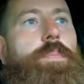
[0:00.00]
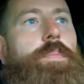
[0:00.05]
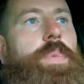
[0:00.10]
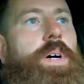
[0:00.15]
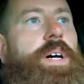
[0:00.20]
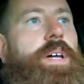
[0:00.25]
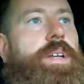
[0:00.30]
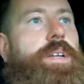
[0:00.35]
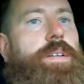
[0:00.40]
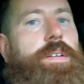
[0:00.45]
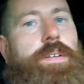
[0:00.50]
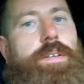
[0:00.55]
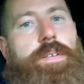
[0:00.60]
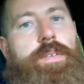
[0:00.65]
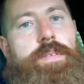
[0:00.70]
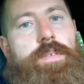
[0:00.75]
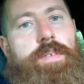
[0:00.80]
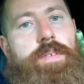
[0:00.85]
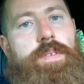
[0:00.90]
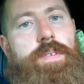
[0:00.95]
But,
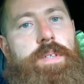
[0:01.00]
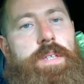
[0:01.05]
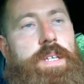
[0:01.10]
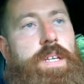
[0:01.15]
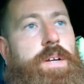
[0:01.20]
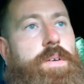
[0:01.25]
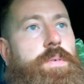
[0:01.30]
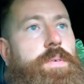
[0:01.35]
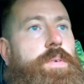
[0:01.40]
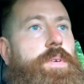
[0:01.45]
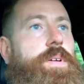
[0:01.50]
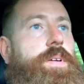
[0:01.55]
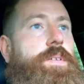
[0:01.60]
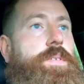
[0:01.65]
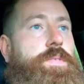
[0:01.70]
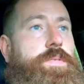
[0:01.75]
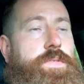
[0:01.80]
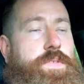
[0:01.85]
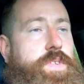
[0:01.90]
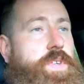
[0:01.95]
you know,
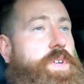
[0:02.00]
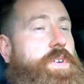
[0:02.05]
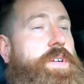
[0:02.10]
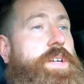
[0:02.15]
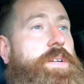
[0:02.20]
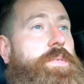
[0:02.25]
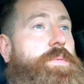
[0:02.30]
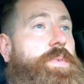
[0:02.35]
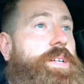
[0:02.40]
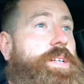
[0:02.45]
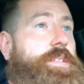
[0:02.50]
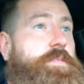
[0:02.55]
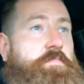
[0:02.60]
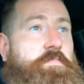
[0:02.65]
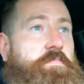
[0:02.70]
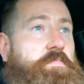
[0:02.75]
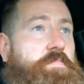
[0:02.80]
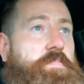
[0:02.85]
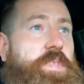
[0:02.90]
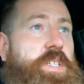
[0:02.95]
tuning
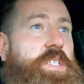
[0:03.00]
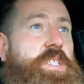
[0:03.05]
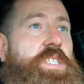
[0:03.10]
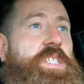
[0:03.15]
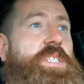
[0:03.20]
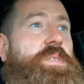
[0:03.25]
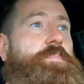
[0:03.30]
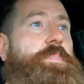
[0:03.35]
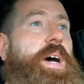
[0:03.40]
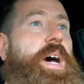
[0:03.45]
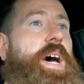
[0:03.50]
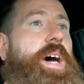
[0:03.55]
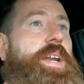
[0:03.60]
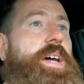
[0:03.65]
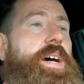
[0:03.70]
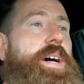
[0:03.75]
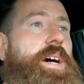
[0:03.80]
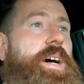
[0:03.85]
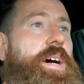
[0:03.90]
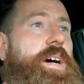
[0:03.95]
went just spot
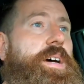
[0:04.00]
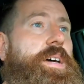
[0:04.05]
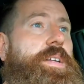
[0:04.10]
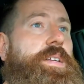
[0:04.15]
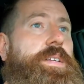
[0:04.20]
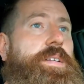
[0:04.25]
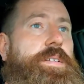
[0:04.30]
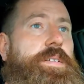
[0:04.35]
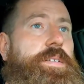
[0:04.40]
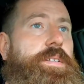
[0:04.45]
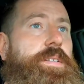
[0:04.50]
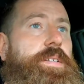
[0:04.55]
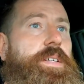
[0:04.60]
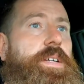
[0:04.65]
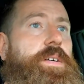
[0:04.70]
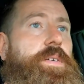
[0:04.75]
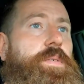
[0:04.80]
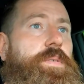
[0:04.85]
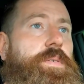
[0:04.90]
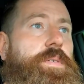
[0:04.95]
on, you
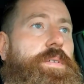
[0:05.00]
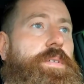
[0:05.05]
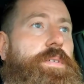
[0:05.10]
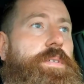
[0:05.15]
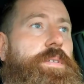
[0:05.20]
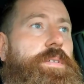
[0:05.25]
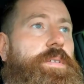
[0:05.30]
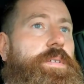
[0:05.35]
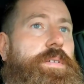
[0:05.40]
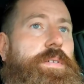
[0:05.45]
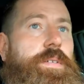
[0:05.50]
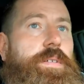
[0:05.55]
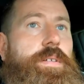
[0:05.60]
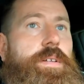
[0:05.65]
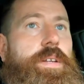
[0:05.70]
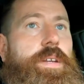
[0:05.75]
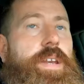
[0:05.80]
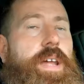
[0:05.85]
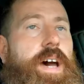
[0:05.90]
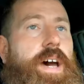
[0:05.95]
know,
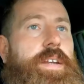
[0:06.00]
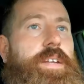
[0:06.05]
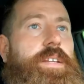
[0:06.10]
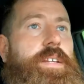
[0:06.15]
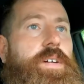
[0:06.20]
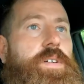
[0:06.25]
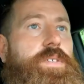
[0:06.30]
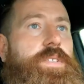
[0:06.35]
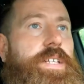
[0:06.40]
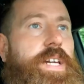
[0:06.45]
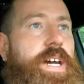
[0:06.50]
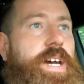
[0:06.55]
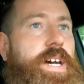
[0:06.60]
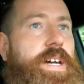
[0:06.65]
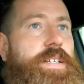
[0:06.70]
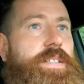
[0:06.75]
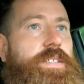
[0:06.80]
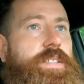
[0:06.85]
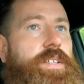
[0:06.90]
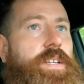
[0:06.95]
nod to those
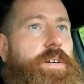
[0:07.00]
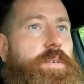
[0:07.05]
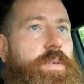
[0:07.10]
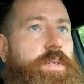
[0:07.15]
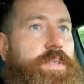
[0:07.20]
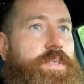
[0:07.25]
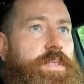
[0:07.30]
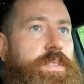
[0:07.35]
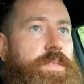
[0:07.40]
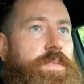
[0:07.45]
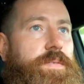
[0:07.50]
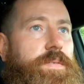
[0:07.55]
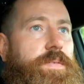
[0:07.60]
guys, you know, it's